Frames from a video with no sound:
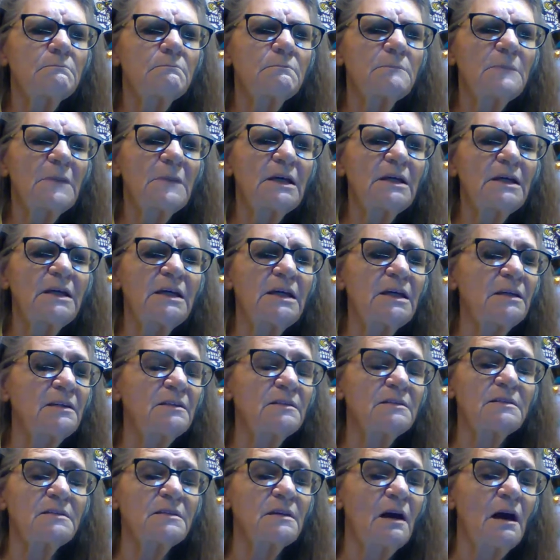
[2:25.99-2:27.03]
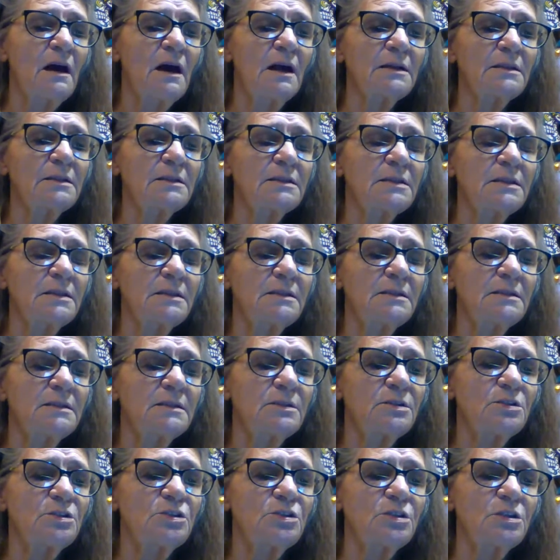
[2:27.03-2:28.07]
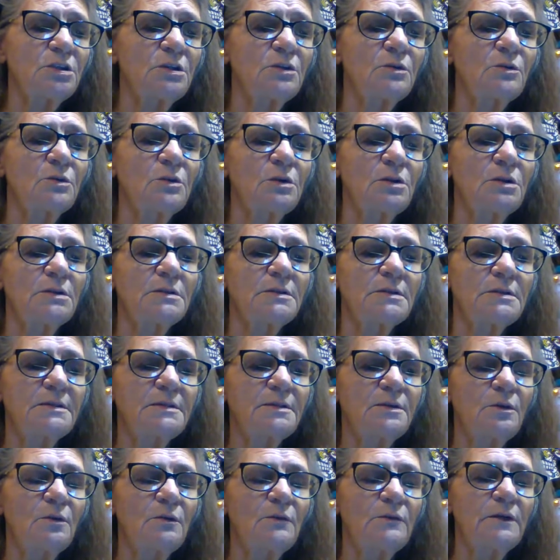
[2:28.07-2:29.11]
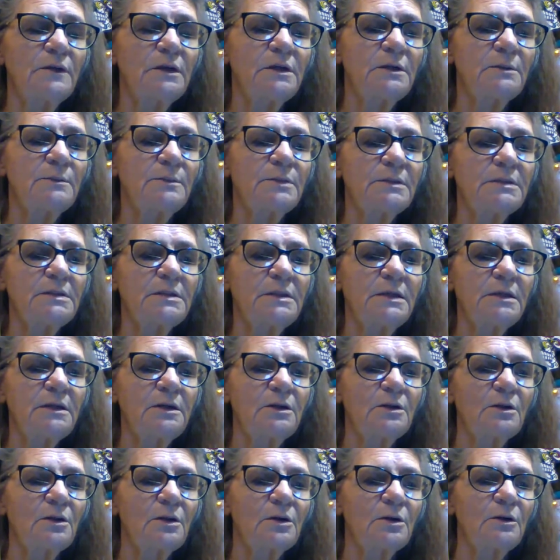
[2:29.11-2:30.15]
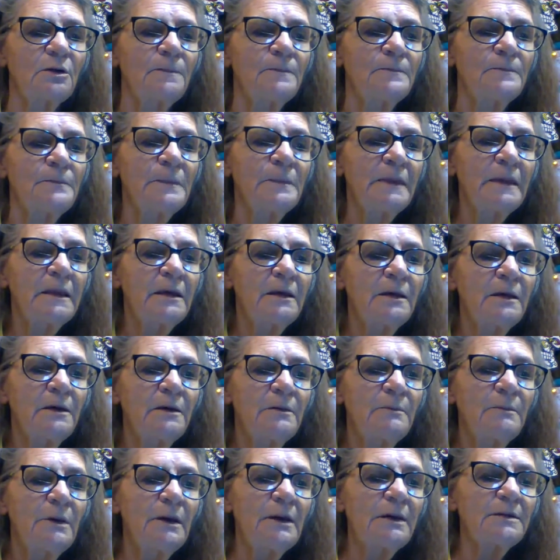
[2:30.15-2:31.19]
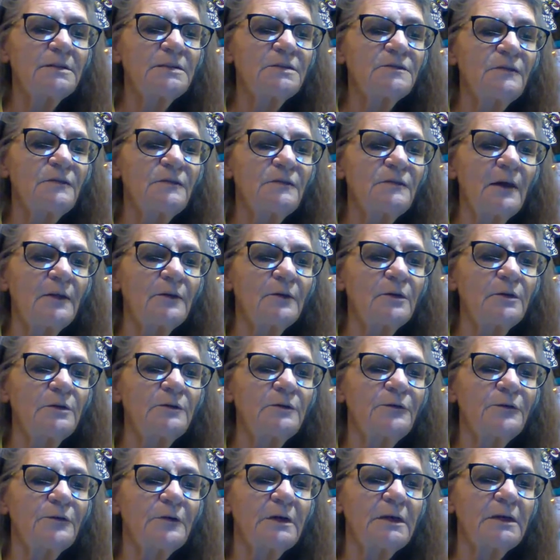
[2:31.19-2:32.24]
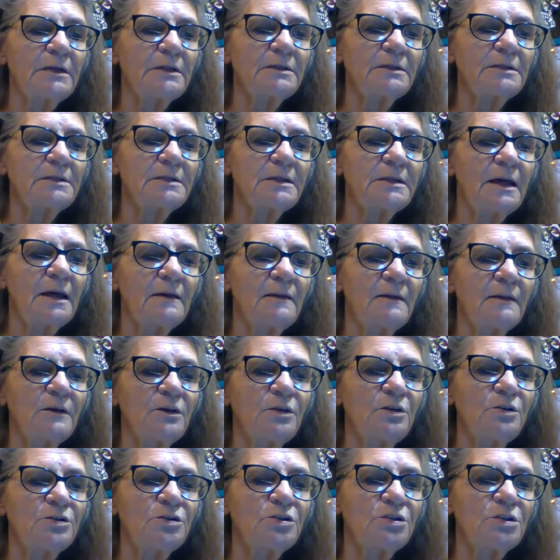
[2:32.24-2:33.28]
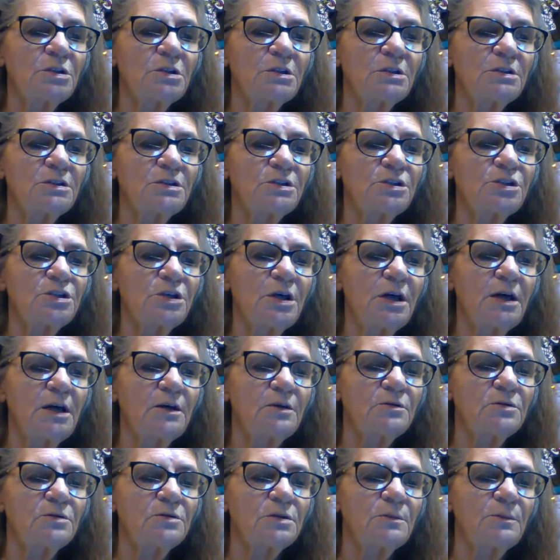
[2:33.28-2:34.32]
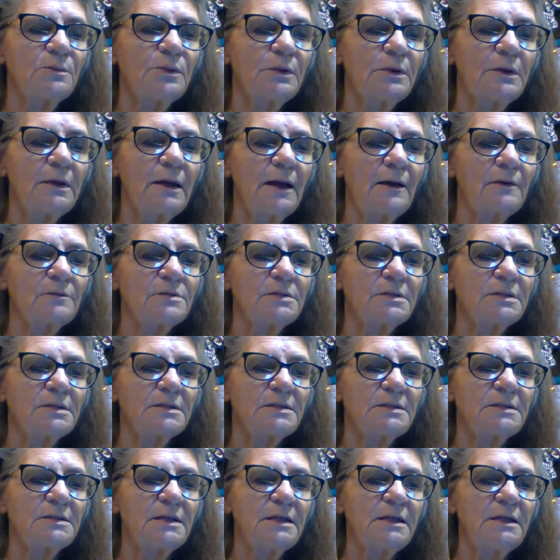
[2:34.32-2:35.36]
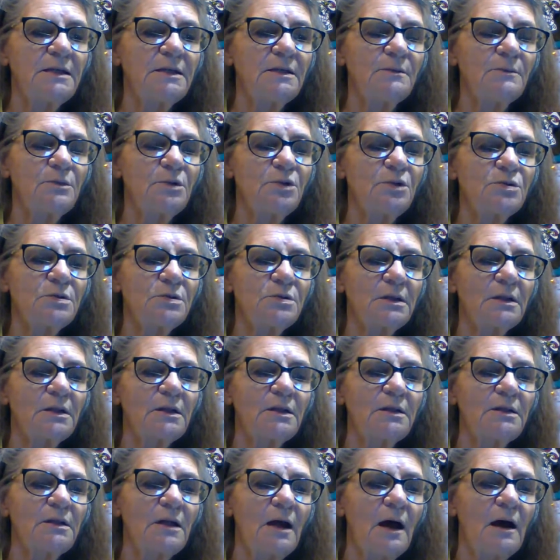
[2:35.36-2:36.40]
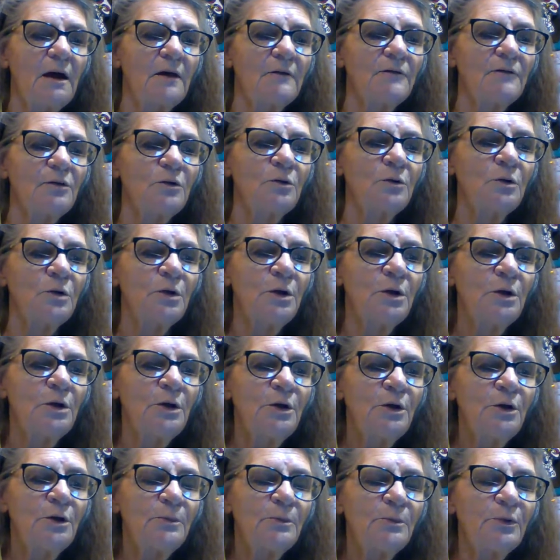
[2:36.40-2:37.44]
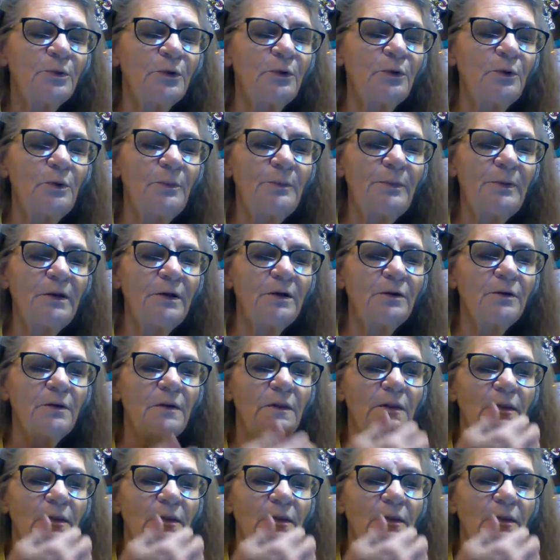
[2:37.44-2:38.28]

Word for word: against oddities in general and Sylvia in particular, but his father and friends sat in the cushionless chairs and pronounced the scene amusingly novel. Prue appeared in the